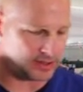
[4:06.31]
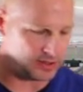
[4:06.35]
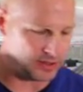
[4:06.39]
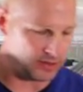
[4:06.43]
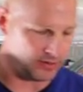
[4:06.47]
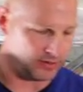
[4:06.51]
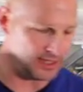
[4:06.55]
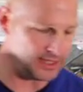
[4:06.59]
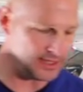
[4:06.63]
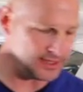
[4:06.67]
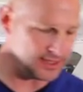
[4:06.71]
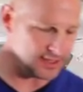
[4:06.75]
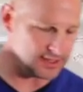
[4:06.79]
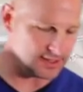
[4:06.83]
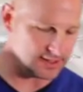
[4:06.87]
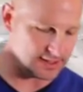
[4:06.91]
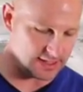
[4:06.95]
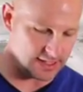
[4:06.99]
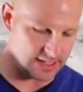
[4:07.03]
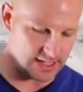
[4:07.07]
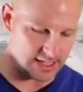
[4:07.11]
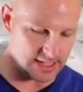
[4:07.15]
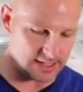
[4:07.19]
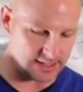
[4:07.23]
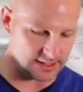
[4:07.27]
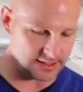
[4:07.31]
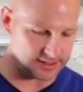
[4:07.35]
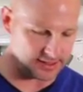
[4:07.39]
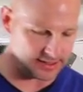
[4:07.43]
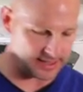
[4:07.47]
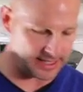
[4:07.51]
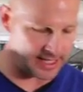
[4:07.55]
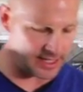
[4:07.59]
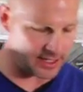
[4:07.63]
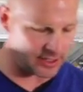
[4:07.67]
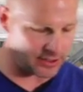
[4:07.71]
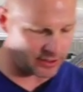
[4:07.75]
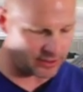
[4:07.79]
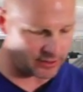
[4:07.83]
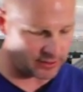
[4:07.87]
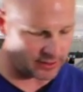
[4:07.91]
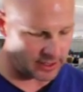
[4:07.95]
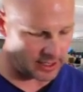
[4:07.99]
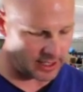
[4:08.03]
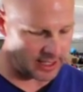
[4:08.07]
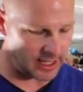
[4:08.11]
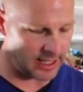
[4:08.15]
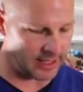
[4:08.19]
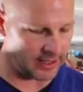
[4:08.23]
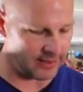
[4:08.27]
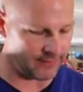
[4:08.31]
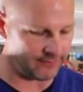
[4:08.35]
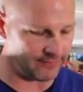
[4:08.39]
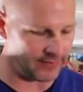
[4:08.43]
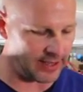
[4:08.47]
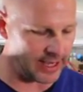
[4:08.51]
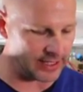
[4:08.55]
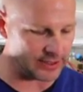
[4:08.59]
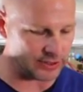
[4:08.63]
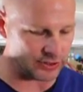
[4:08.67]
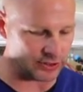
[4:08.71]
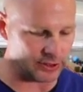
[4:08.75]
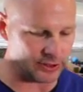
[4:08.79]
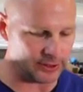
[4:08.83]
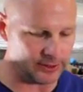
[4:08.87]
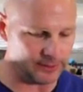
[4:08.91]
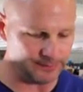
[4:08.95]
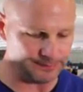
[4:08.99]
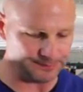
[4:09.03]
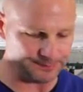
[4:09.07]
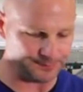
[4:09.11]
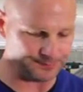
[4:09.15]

So this is the standard uh, visor.